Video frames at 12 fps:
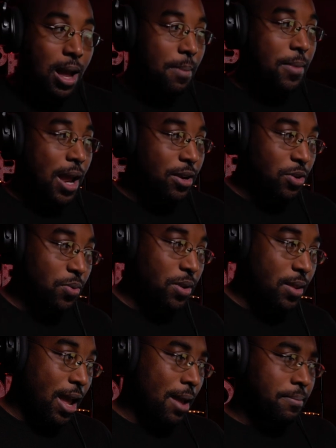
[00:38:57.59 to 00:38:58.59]
not doing
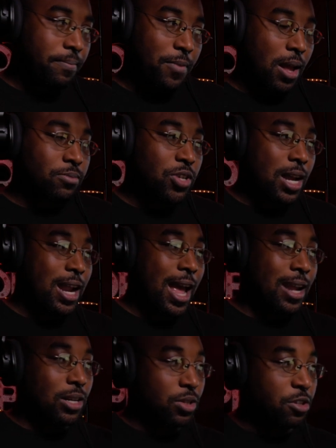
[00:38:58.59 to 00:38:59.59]
that. I'm trying to
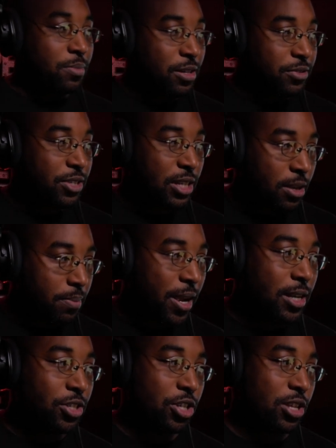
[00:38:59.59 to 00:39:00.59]
add a little bit of
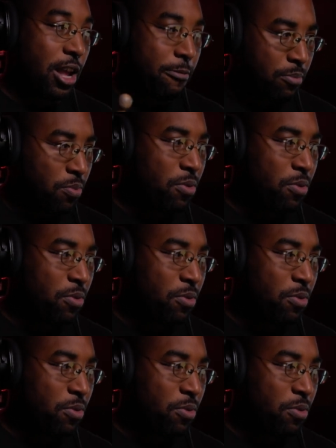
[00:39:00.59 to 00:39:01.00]
syncopation, that